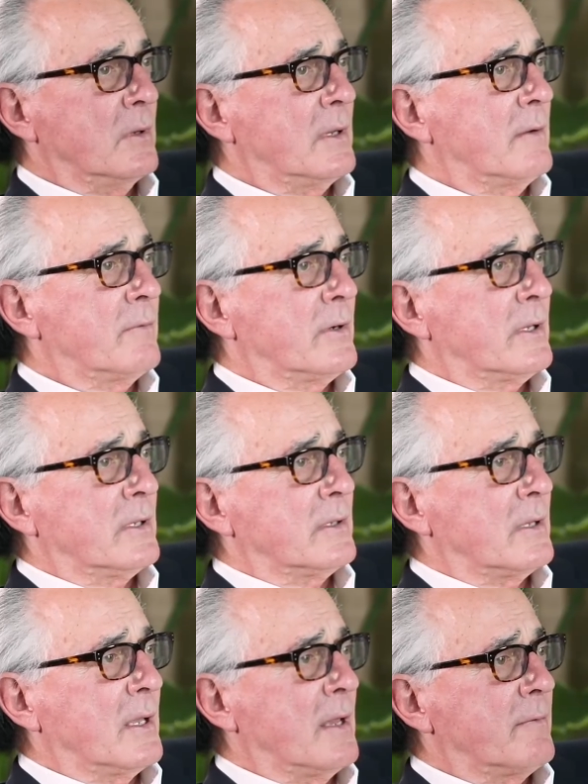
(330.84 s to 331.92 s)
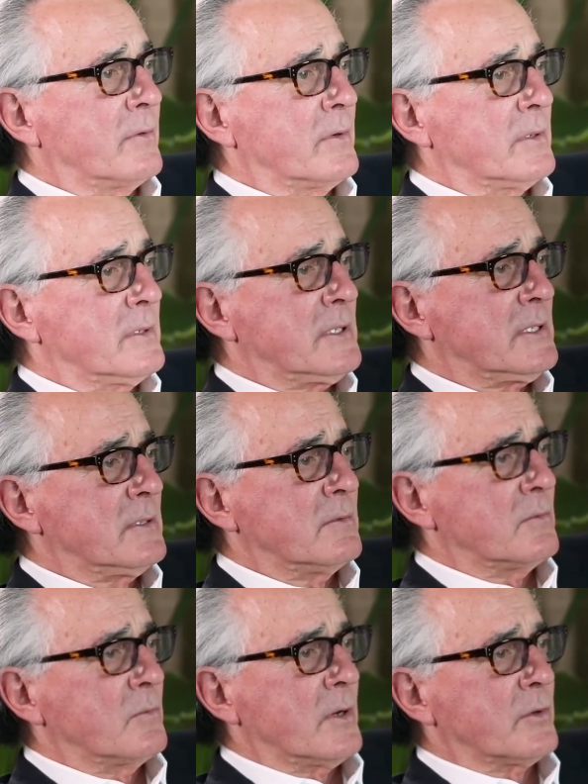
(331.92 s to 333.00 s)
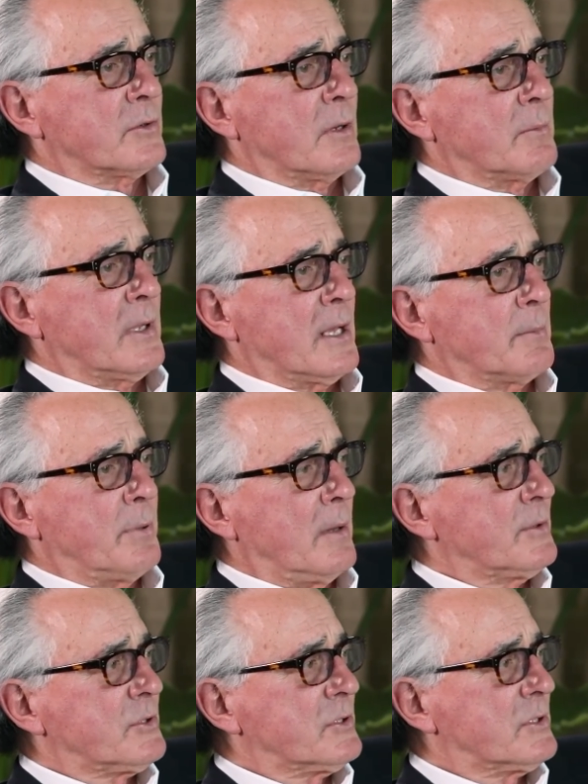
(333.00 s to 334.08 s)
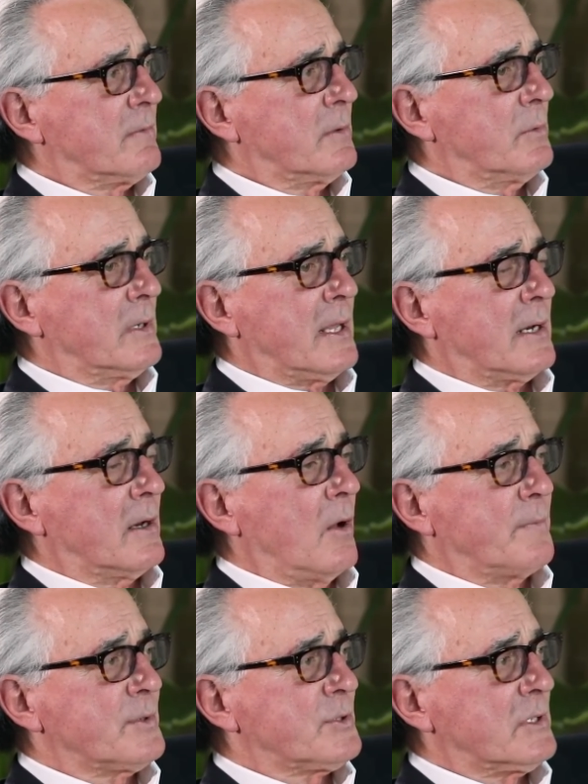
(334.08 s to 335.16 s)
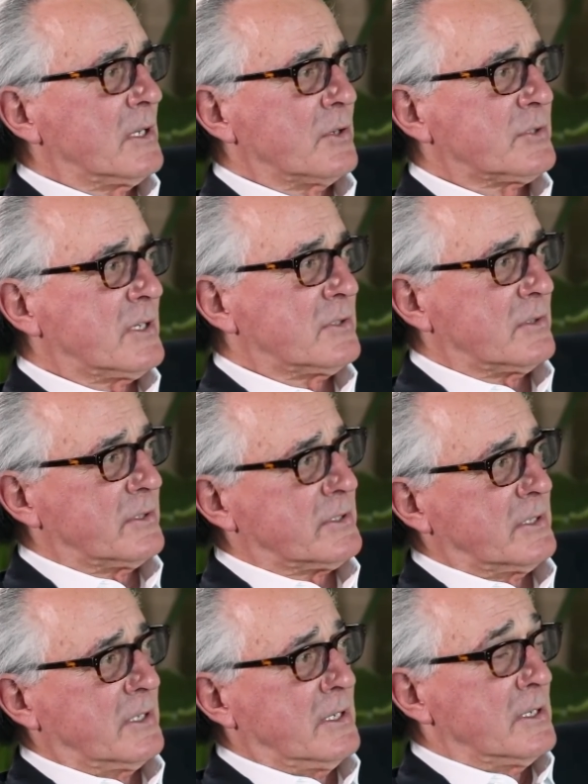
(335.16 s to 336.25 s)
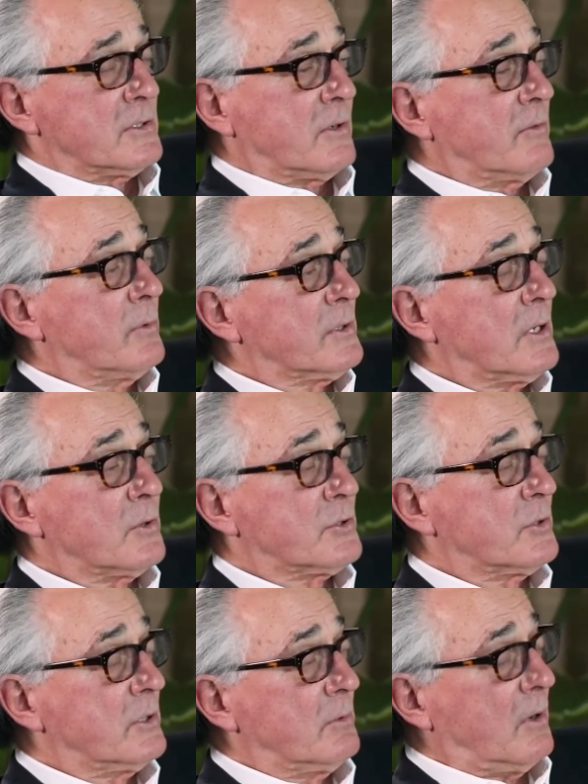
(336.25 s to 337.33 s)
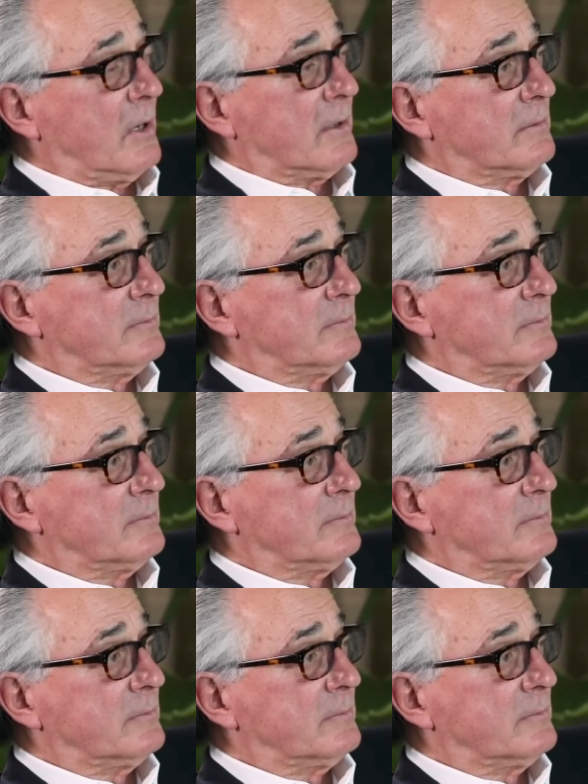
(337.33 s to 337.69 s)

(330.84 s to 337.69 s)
well, every every record company had a publicist. Everyone had an office in Los Angeles, so everyone knows who you are.